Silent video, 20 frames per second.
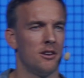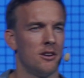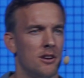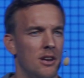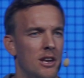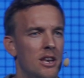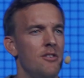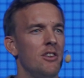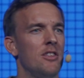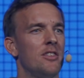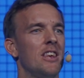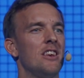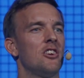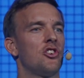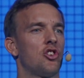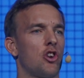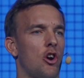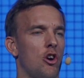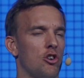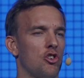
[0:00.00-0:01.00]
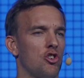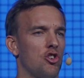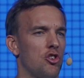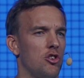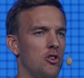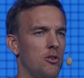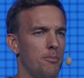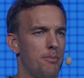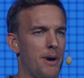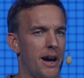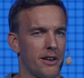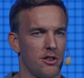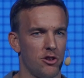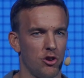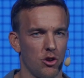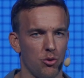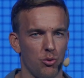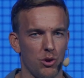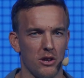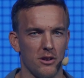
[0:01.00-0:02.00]
and even discharge back to the
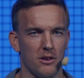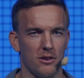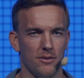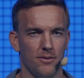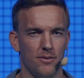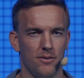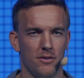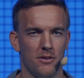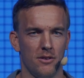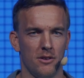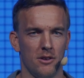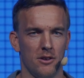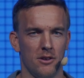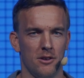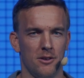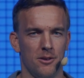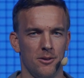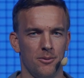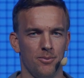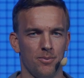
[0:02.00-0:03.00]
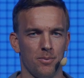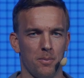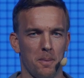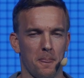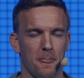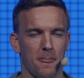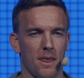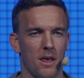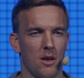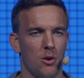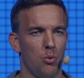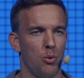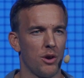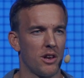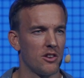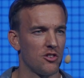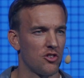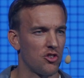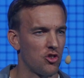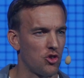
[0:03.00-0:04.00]
grid. We
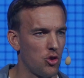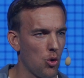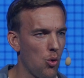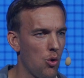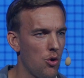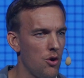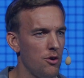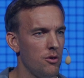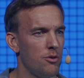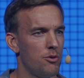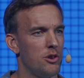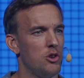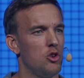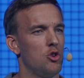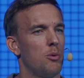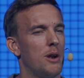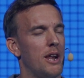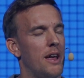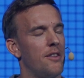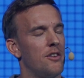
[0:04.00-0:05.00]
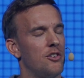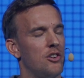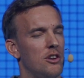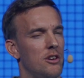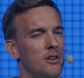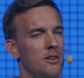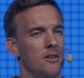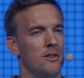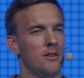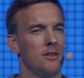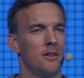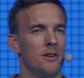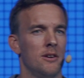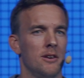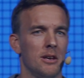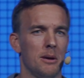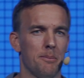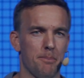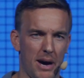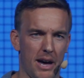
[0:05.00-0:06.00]
can store renewable energy
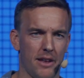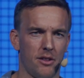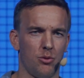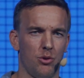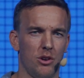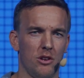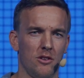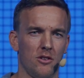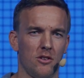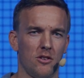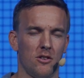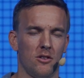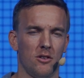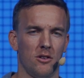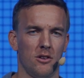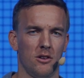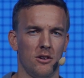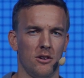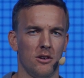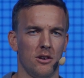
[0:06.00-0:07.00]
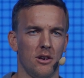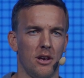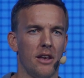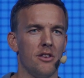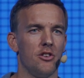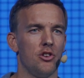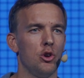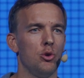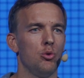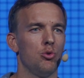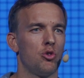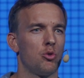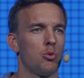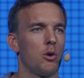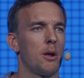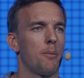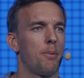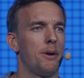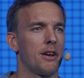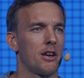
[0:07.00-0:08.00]
in batteries and use when
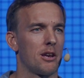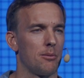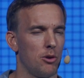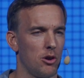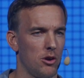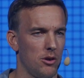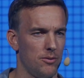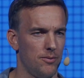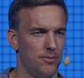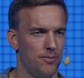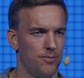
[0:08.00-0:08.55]
applicable.